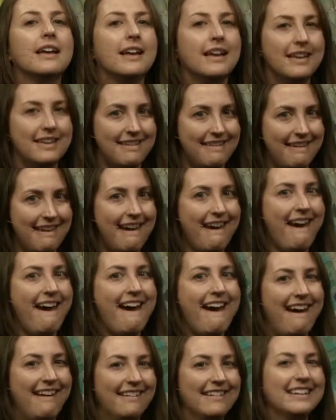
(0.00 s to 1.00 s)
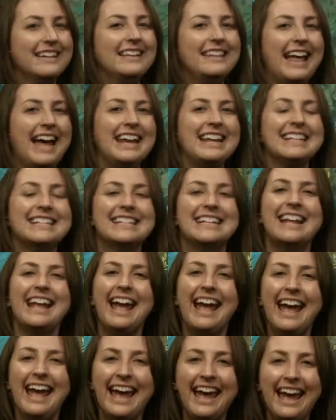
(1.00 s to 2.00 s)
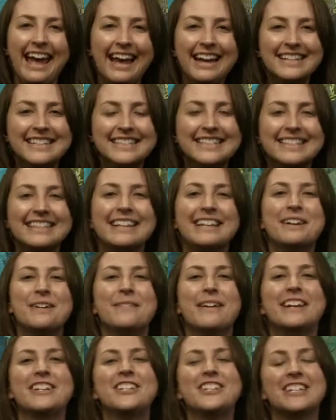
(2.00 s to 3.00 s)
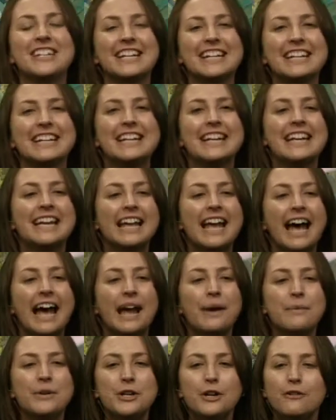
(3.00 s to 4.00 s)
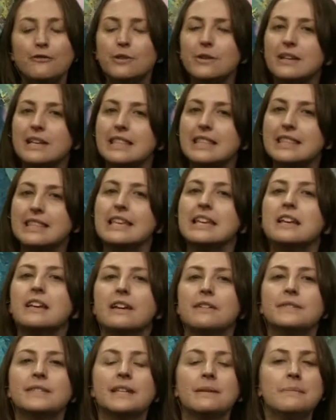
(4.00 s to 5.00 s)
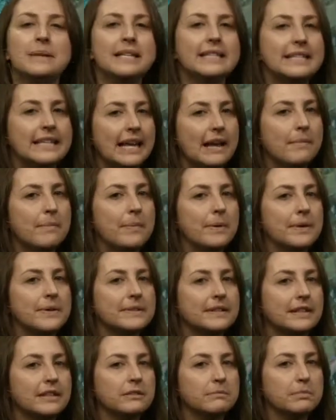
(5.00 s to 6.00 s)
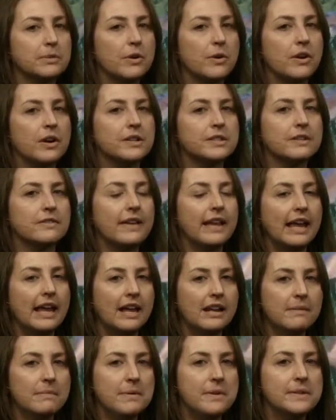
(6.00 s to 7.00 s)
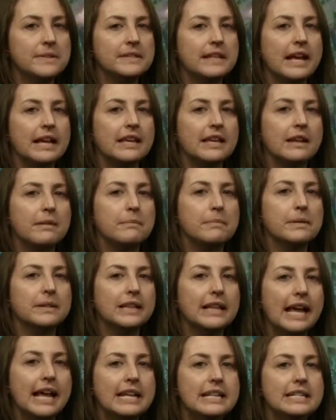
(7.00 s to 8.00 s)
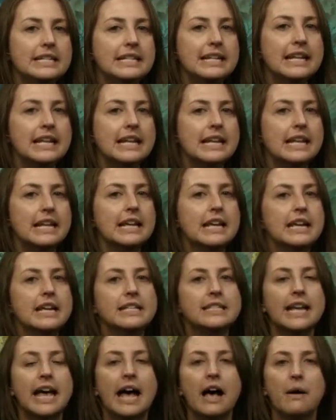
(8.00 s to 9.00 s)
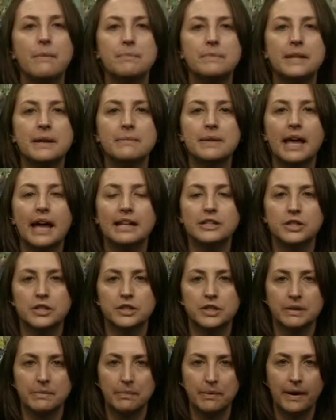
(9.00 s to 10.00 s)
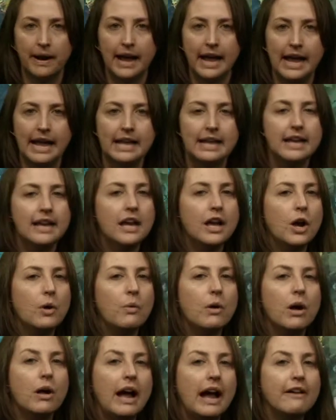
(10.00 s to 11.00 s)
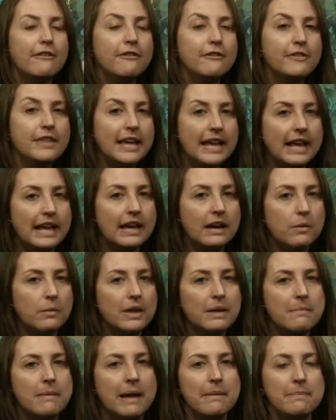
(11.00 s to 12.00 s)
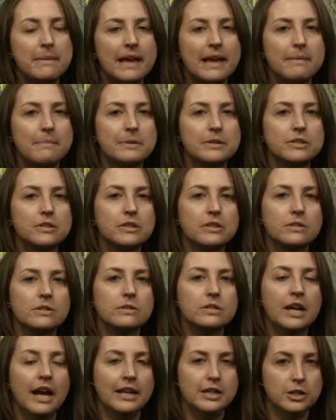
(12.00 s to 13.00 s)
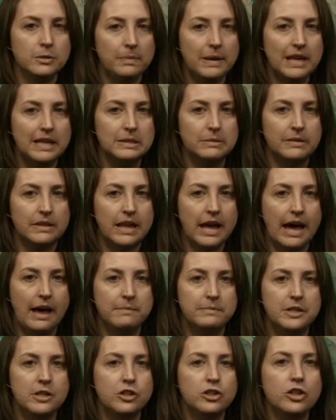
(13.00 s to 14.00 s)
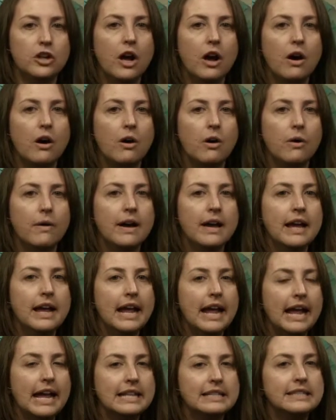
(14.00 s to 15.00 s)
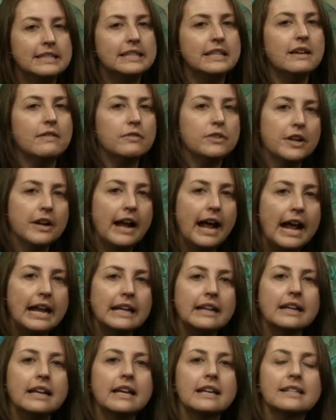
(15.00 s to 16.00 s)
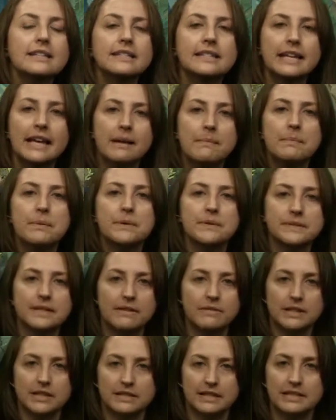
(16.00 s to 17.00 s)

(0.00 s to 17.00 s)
Yeah, that is an excellent question. I wonder if you can think of some examples, explorers, of animals that can blend in to help them catch their prey. Well, I think we might be able to touch base with Captain Joe and see if there are any examples of this.